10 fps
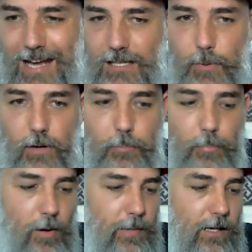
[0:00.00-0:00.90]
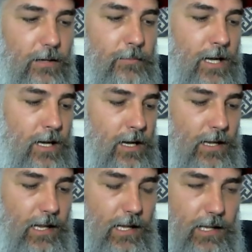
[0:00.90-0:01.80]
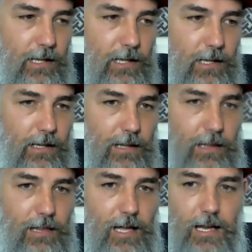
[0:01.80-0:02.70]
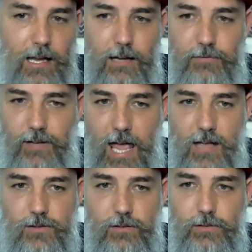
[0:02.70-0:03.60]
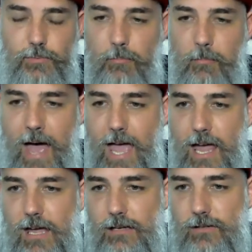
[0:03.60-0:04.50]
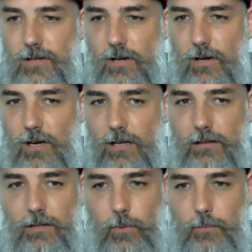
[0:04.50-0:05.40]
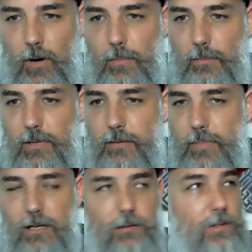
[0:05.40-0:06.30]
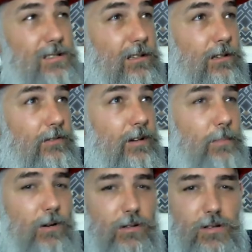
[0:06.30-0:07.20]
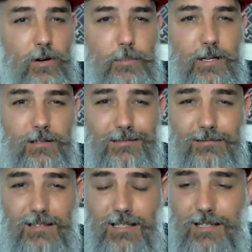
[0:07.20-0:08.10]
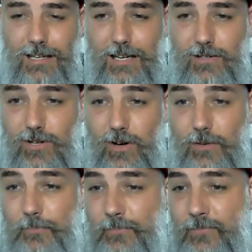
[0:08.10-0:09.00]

Expo Birmingham, they've cancelled May, so it would probably be, what's it, November, October next year.